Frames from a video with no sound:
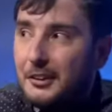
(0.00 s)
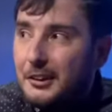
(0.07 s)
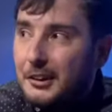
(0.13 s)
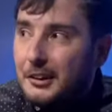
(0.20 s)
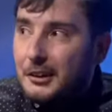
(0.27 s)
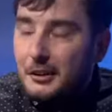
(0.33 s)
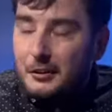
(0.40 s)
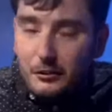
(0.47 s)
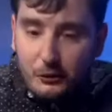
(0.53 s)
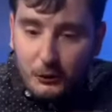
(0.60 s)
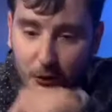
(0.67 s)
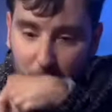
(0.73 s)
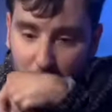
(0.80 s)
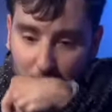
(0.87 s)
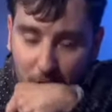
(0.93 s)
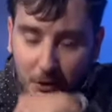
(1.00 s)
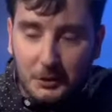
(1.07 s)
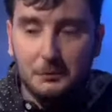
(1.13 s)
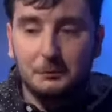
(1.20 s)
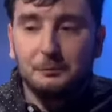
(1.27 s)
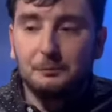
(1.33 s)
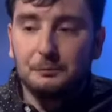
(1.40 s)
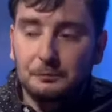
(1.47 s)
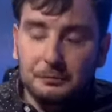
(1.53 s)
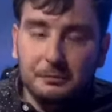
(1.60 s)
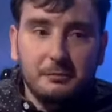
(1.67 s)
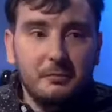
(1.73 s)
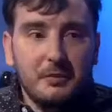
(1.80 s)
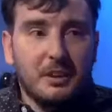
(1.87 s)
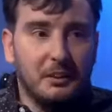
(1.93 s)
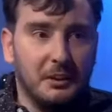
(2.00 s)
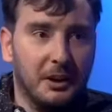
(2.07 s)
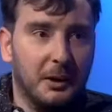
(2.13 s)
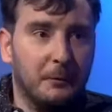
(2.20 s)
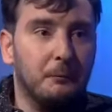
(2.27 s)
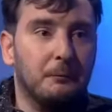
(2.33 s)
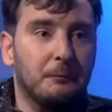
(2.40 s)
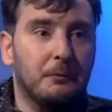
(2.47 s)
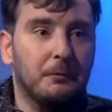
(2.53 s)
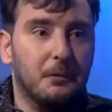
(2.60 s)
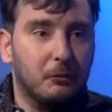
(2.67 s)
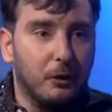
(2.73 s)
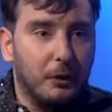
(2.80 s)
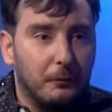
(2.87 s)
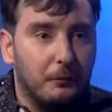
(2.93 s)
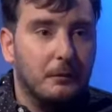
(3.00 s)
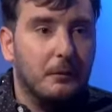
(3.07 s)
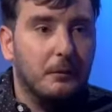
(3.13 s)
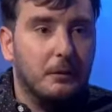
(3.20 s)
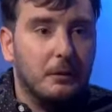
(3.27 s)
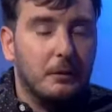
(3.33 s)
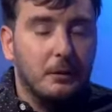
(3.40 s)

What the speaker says: Yeah. Well, right now we're going to listen to your